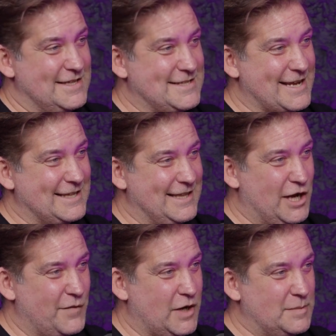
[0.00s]
the second
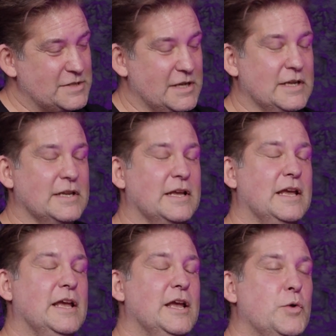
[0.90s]
layoff comes okay. in,
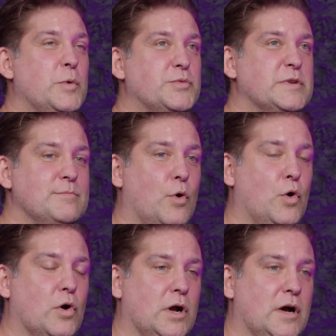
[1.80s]
which was
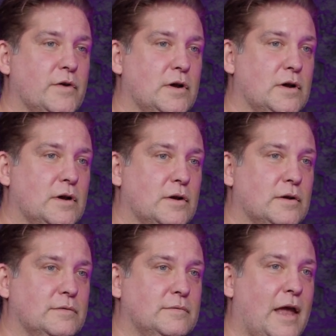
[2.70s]
more of
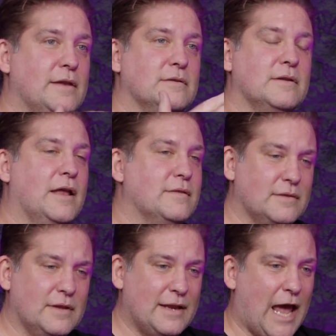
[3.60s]
a and
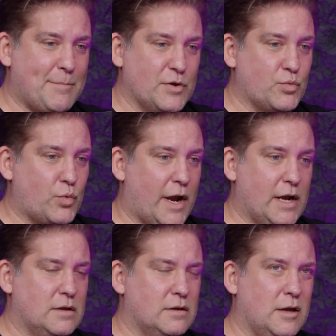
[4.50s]
and it happened
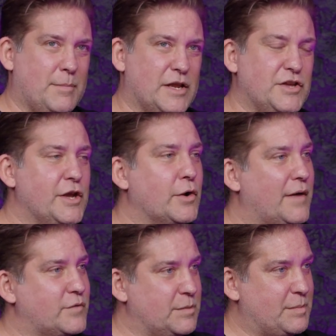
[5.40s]
right about a year
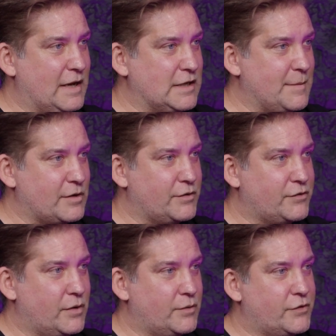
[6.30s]
after the pandemic or
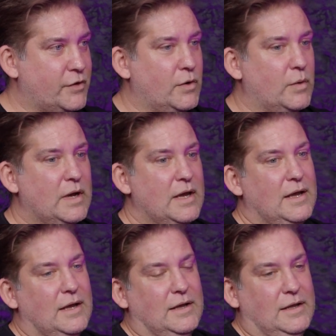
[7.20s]
so. So
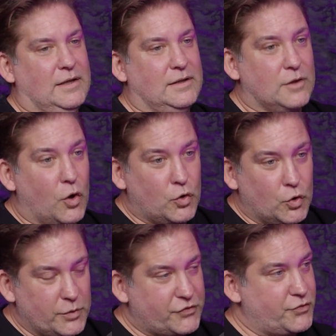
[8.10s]

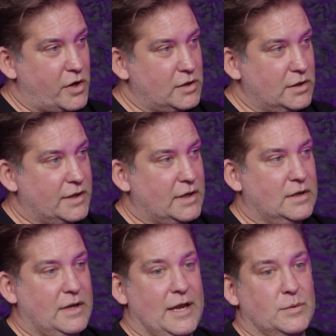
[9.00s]
local was
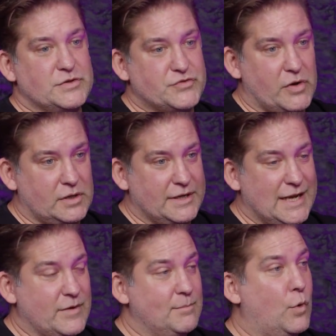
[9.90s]
struggling and it was struggling
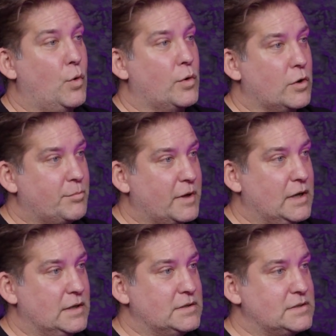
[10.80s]
even more
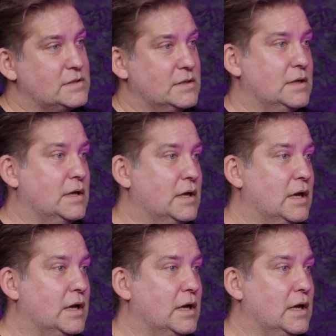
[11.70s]
because oh so we're talking